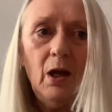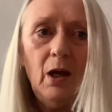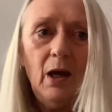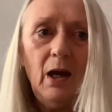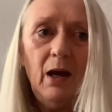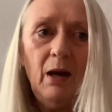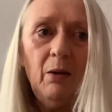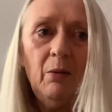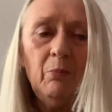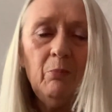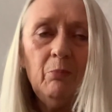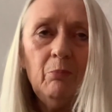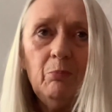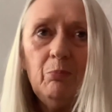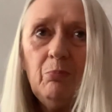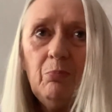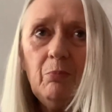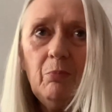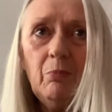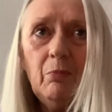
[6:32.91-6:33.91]
I'm
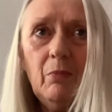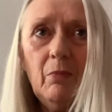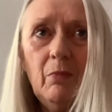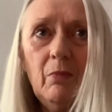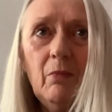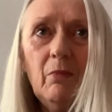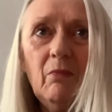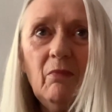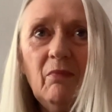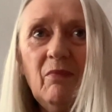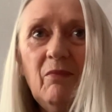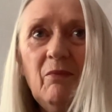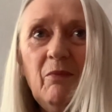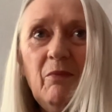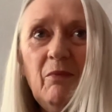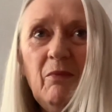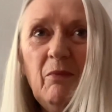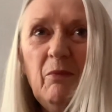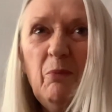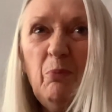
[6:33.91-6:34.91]

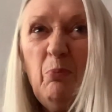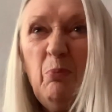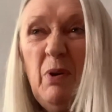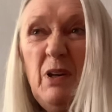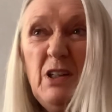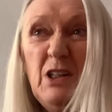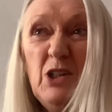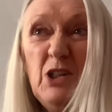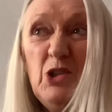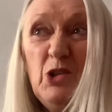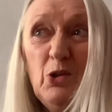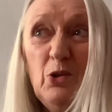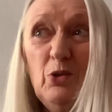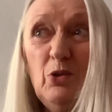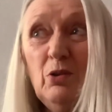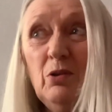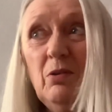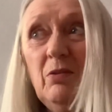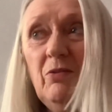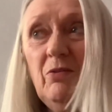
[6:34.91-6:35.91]
pretty
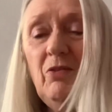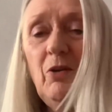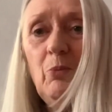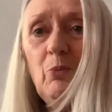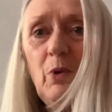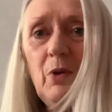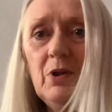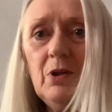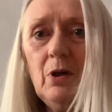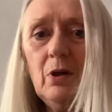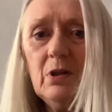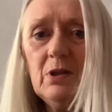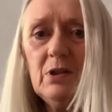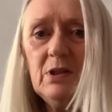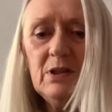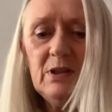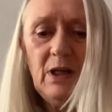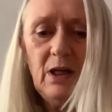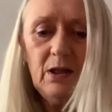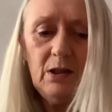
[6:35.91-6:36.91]
sure from what the doctor
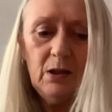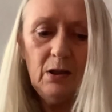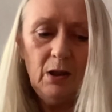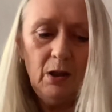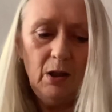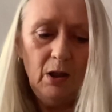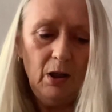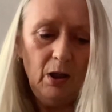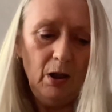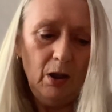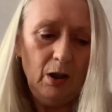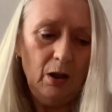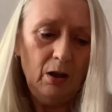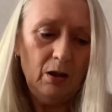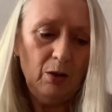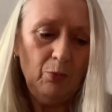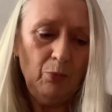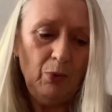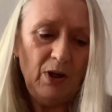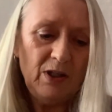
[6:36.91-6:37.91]
said at
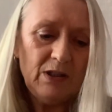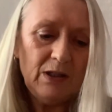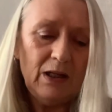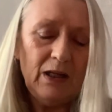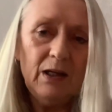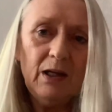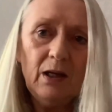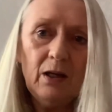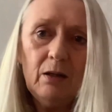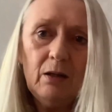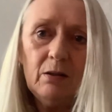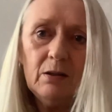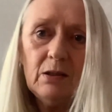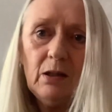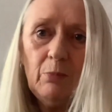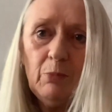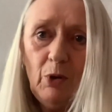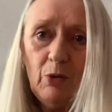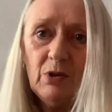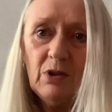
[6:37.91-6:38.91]
the breast clinic that
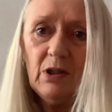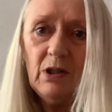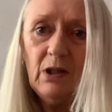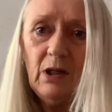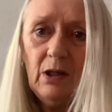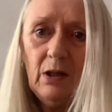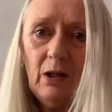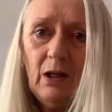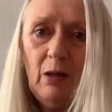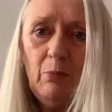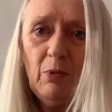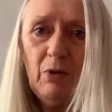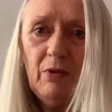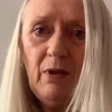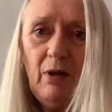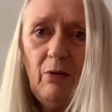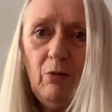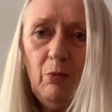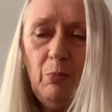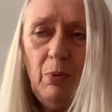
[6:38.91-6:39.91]
I'm going to need
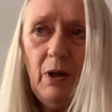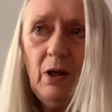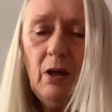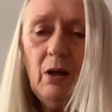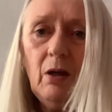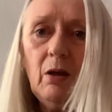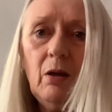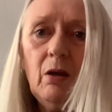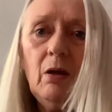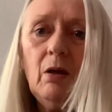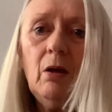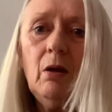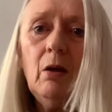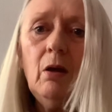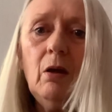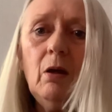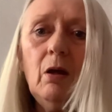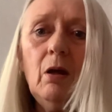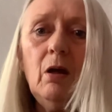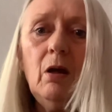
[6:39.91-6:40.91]
chemotherapy
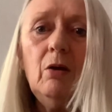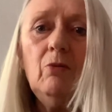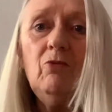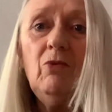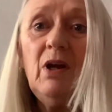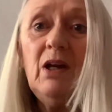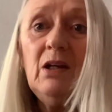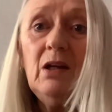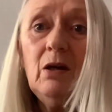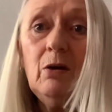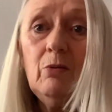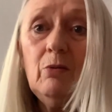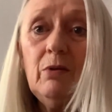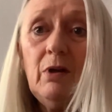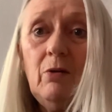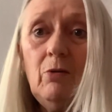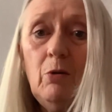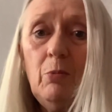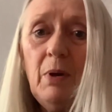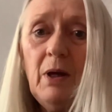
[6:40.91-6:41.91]
and
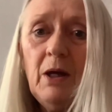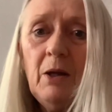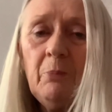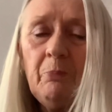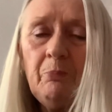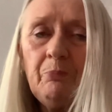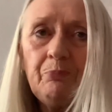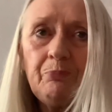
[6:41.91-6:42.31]
radiotherapy.